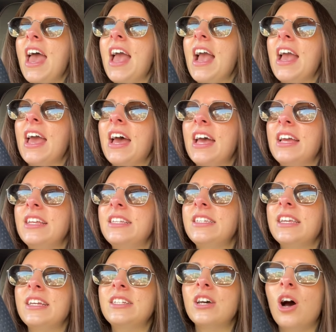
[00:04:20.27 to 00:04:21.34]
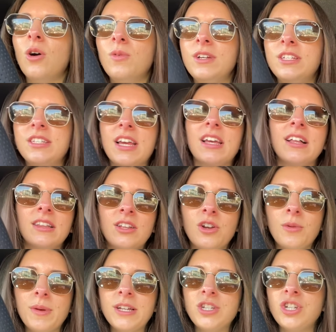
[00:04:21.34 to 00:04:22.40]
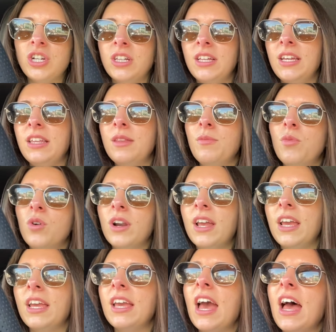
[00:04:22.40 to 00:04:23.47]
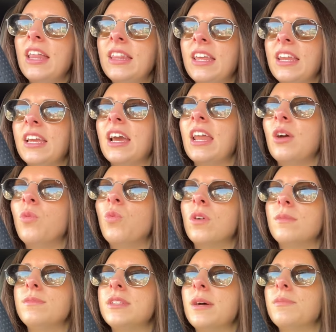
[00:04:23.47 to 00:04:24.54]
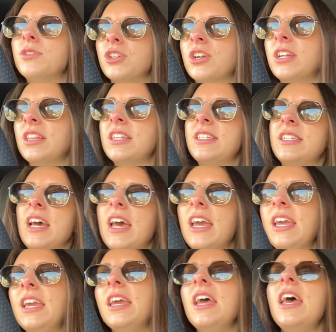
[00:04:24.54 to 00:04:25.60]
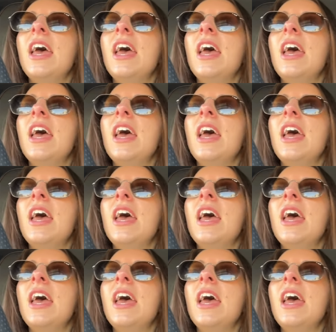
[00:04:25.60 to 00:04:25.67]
and it's always like a little bit chilly in the morning and then it kind of warms up during the day